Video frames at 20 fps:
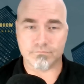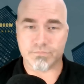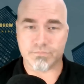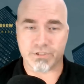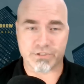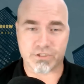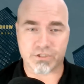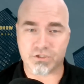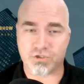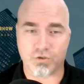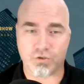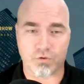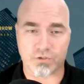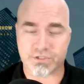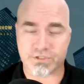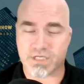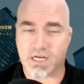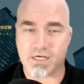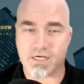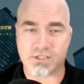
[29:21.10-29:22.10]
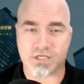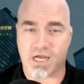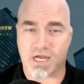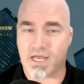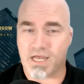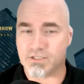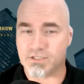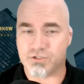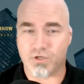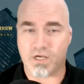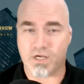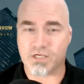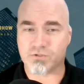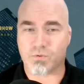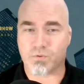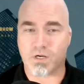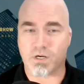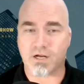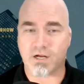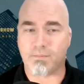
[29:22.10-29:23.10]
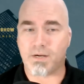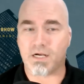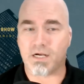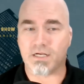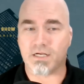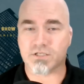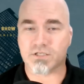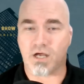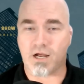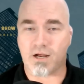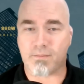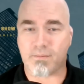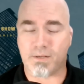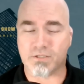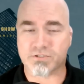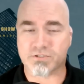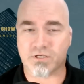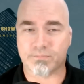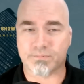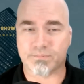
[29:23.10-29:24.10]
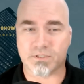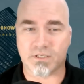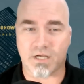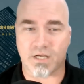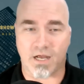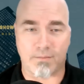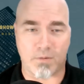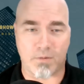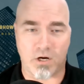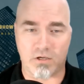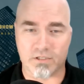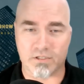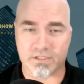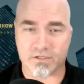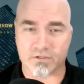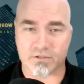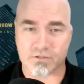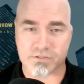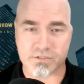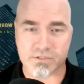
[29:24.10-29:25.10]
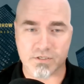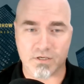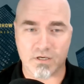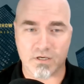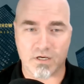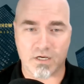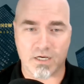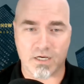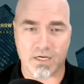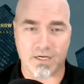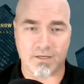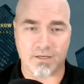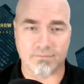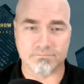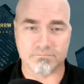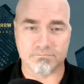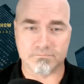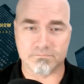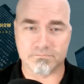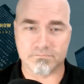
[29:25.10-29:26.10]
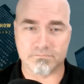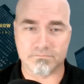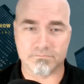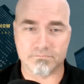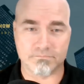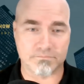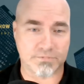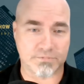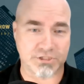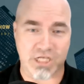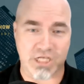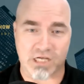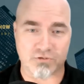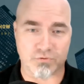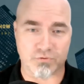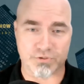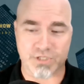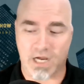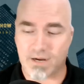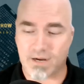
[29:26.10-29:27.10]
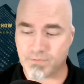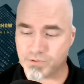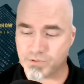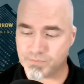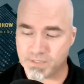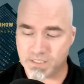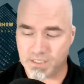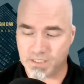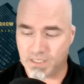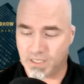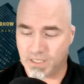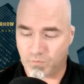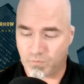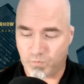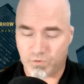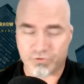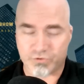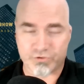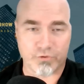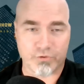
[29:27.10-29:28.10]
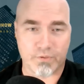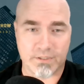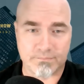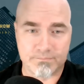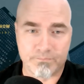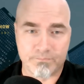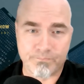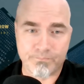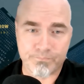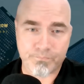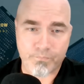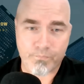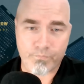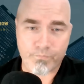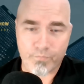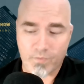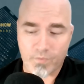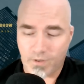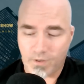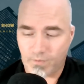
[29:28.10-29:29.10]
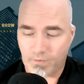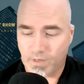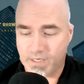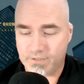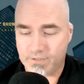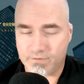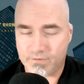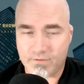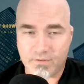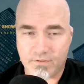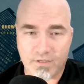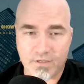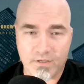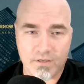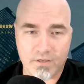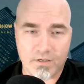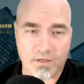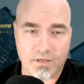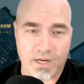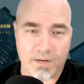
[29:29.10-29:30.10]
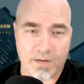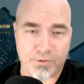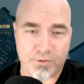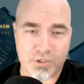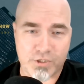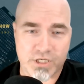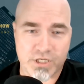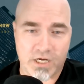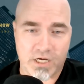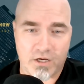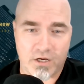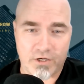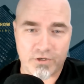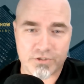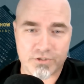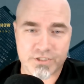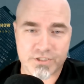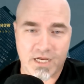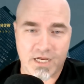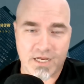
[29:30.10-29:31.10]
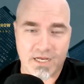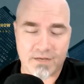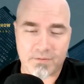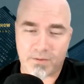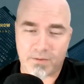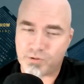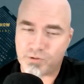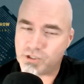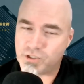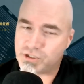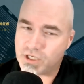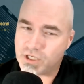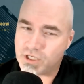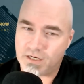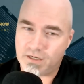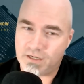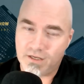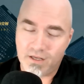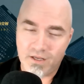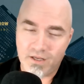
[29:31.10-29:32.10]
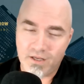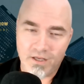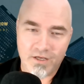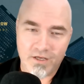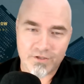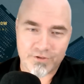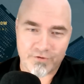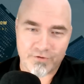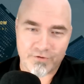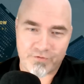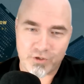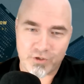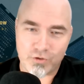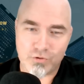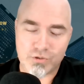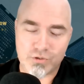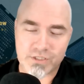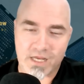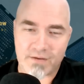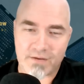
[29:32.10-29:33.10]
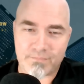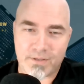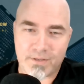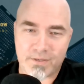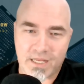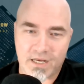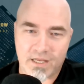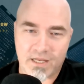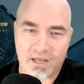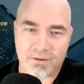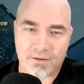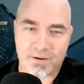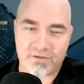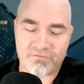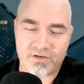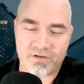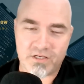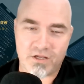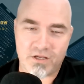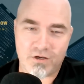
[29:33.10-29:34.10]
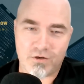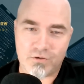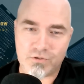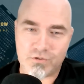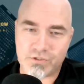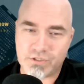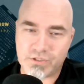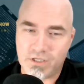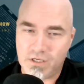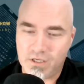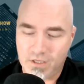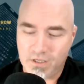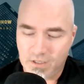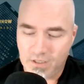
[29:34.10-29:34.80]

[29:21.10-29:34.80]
This is your stage, guys. You guys want to come on and talk about something? I'm all ears. Schedule time with me and we'll do it. All right. I appreciate all your time. I appreciate the views I've been getting on my videos.